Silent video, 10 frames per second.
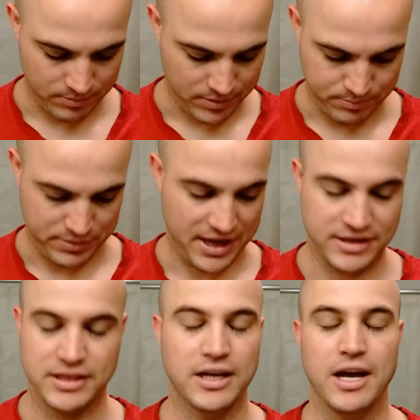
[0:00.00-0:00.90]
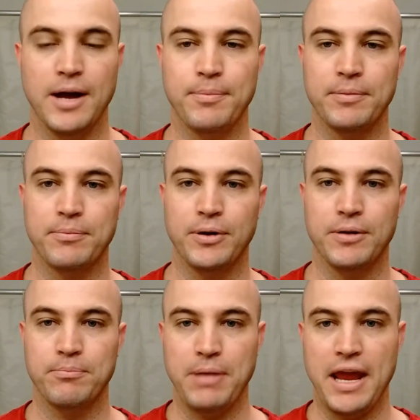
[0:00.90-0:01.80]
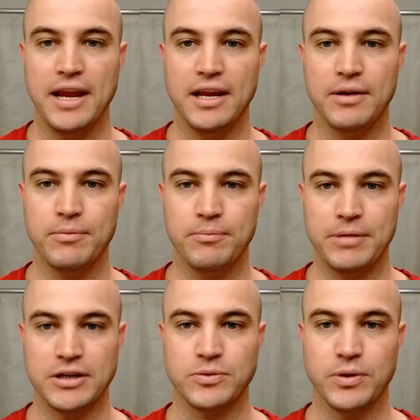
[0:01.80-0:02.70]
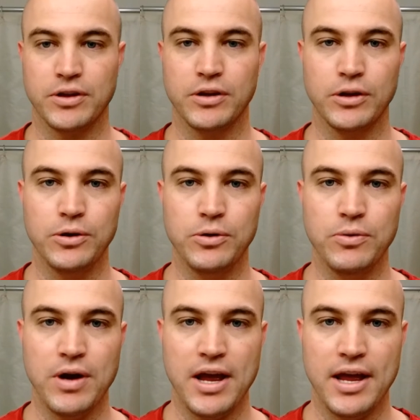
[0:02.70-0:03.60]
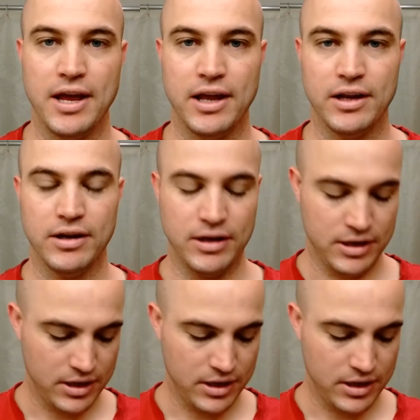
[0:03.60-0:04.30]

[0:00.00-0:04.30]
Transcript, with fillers: a, plastic cup and put paint mixed with glue and